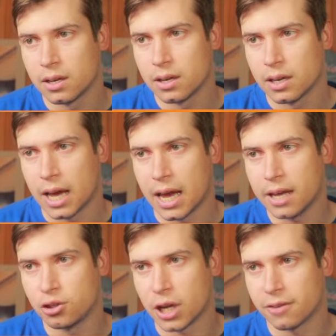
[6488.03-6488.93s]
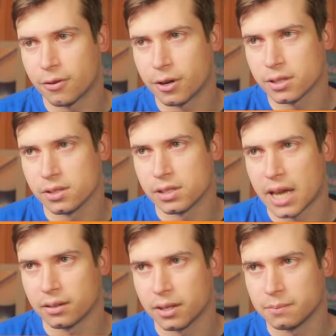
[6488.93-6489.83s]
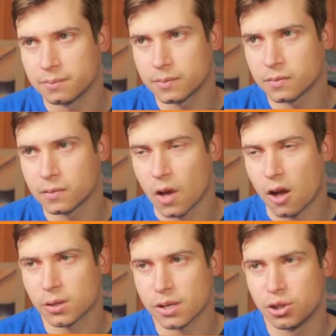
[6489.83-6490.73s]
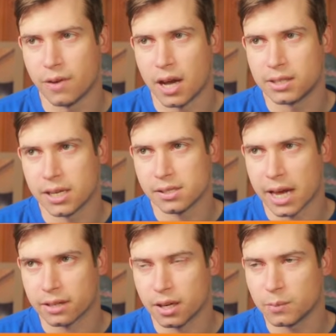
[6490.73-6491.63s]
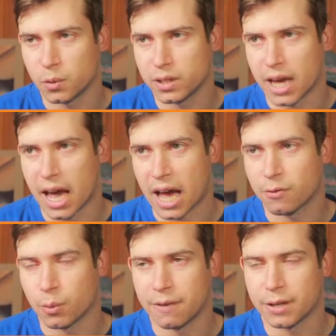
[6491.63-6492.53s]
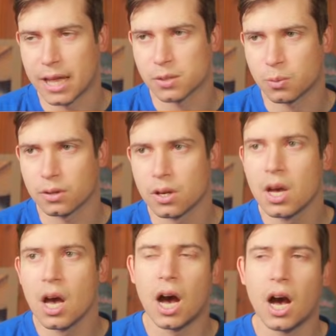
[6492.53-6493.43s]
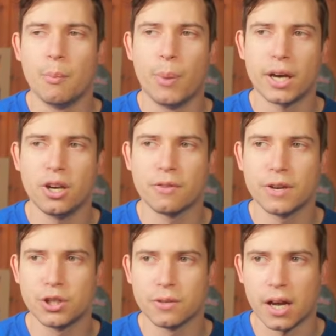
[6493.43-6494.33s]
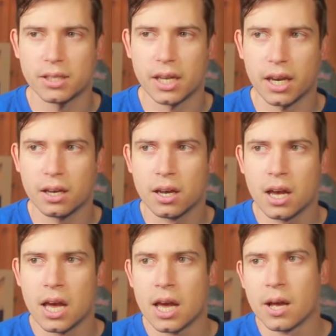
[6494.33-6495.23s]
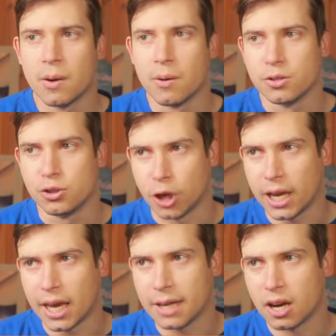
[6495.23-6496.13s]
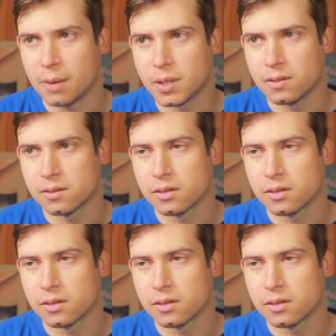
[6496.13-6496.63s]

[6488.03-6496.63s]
and Jake Ferguson stacked up. Also has Javonte stacked up with Dak for whatever that's worth. Bucky Irving, Javonte, J.K. Dobbins,